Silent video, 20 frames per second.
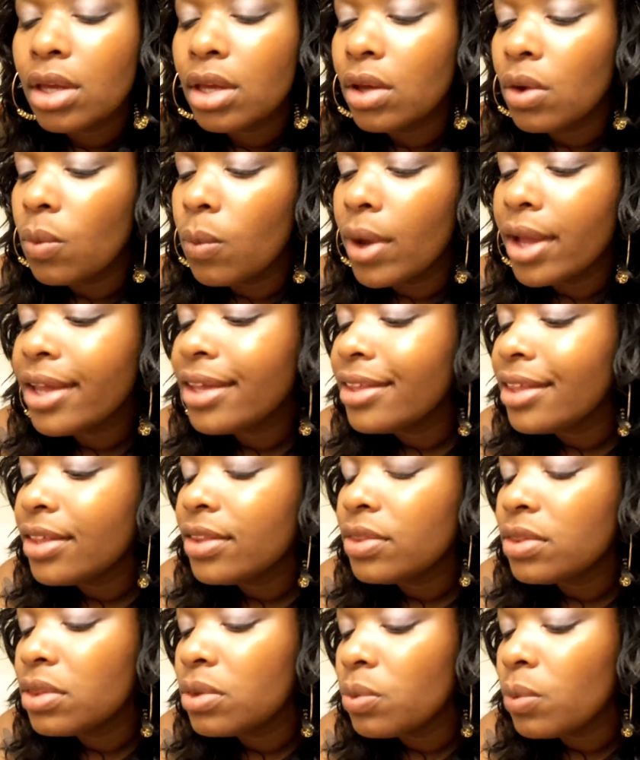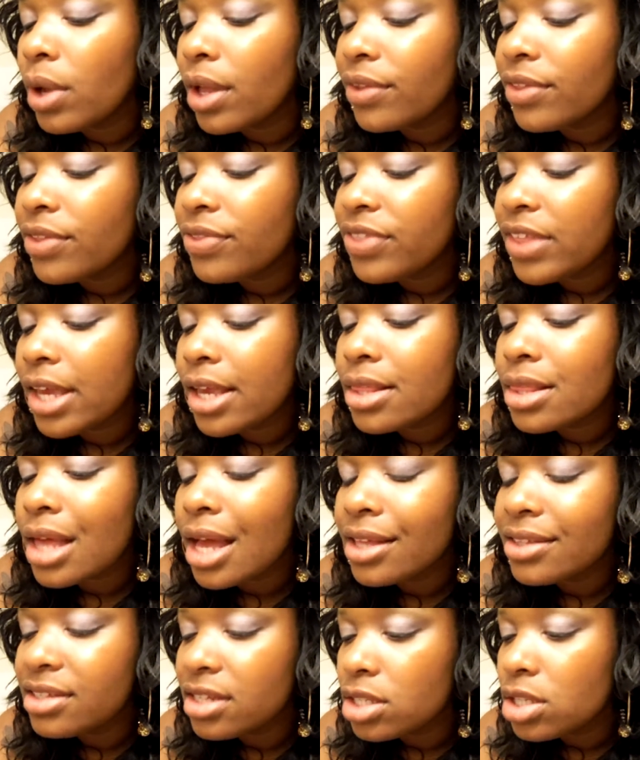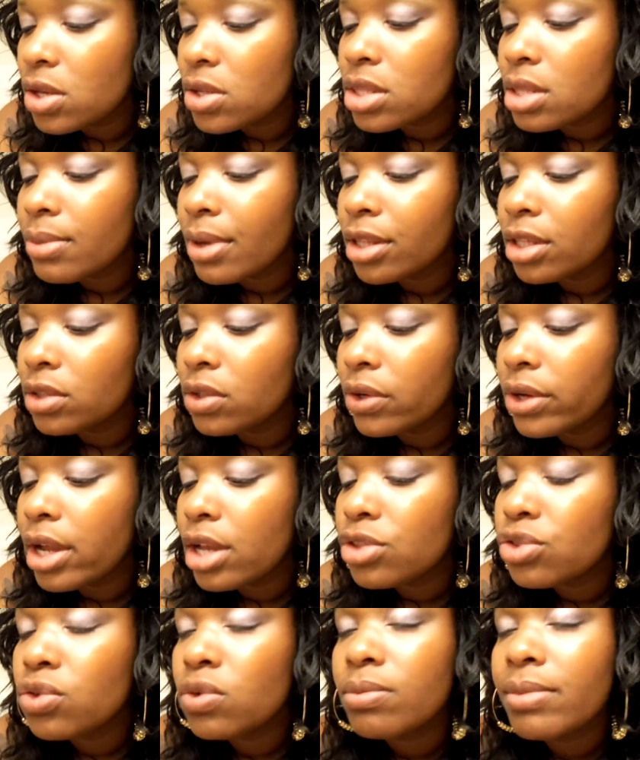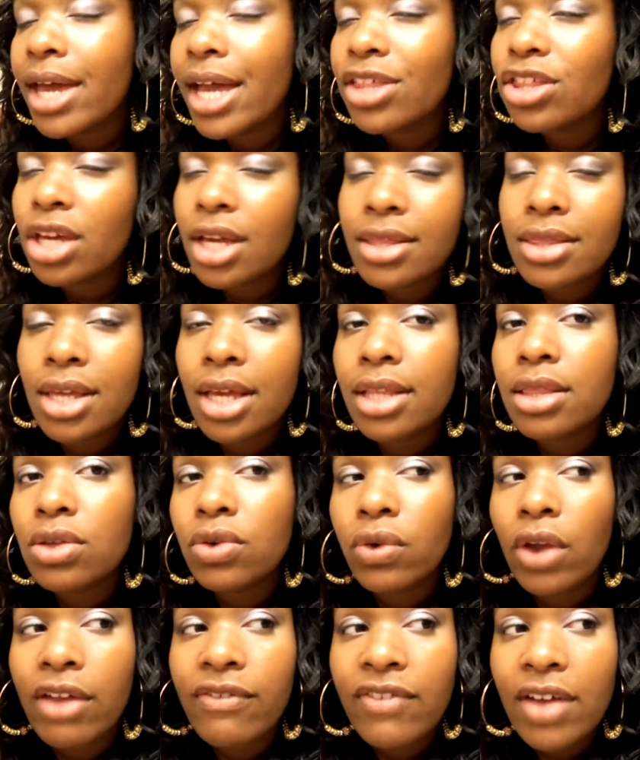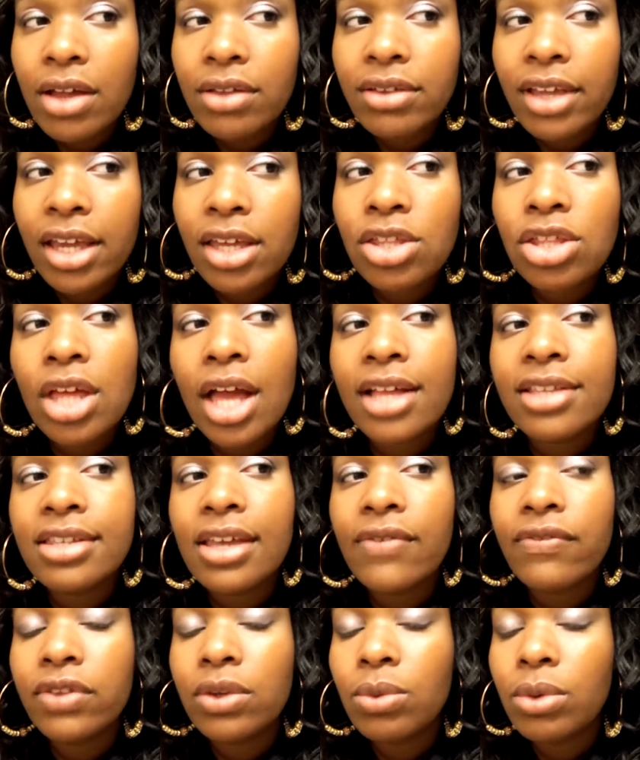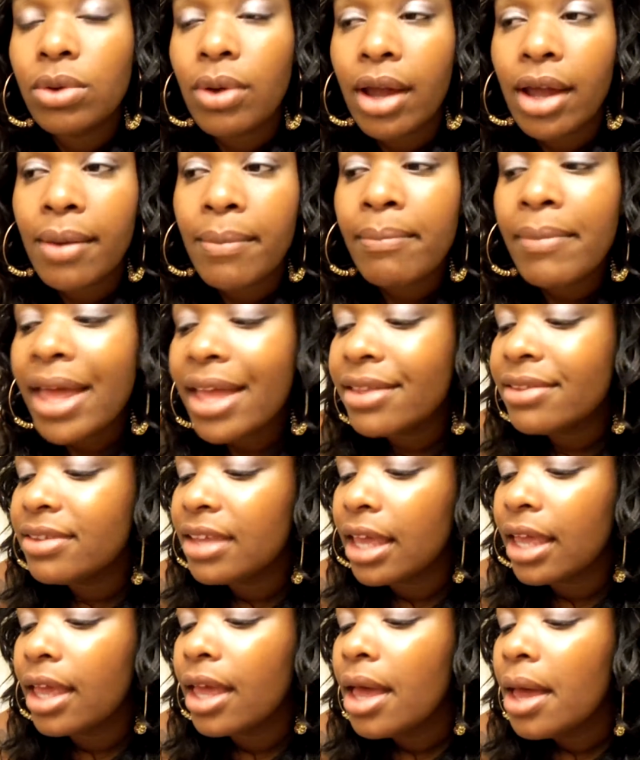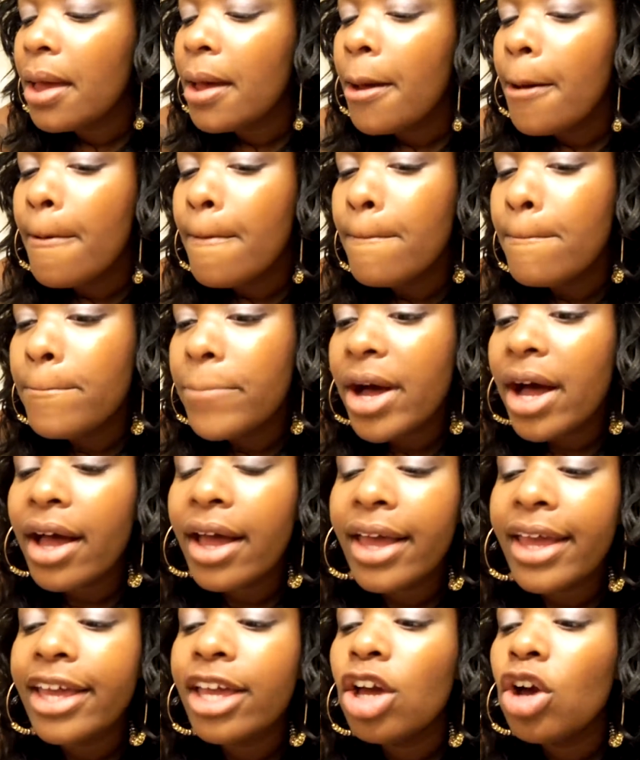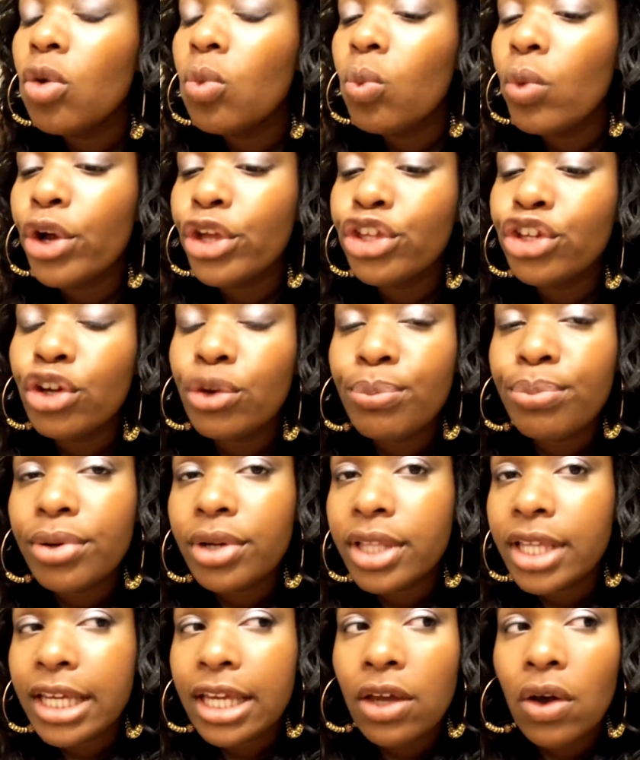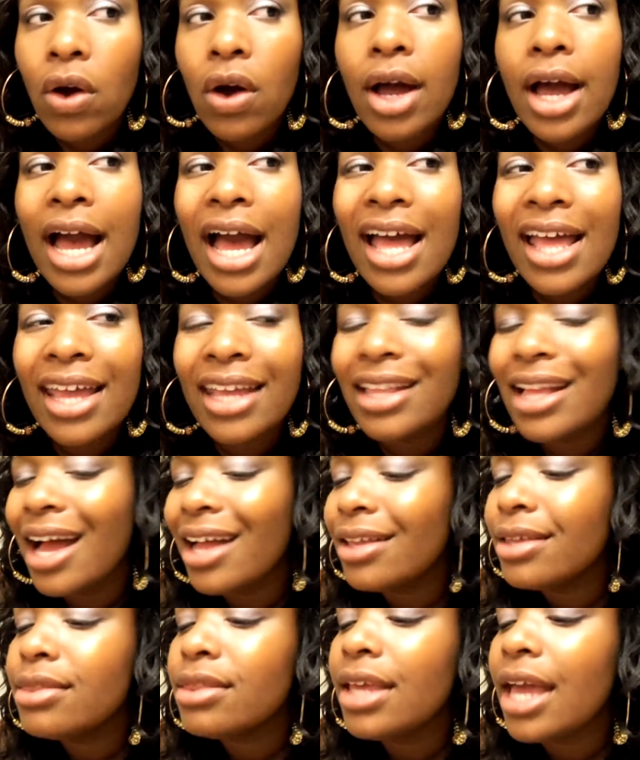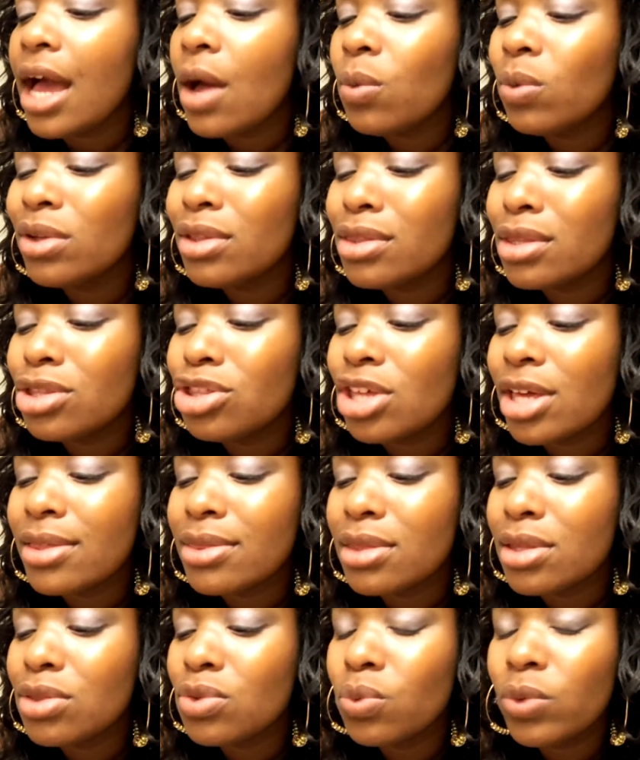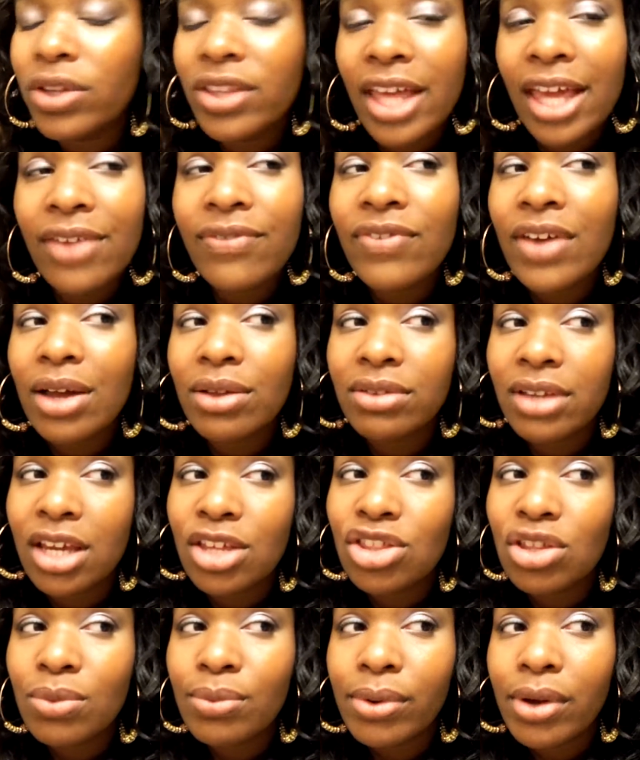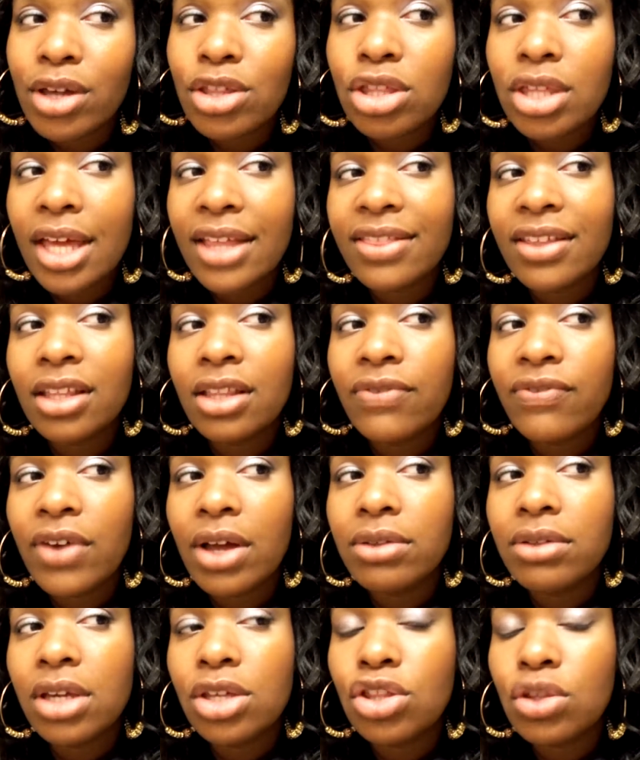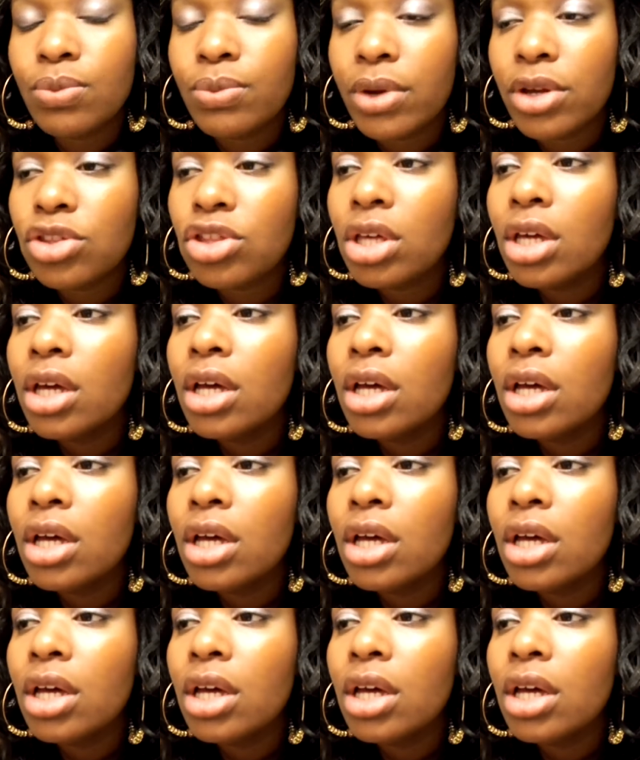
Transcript: one of the things I did notice about the L'Oreal True Match, like I said, it's a great foundation. I definitely would recommend it. But when you're putting it on, and honestly, I would suggest this with a foundation brush, because I think the foundation brush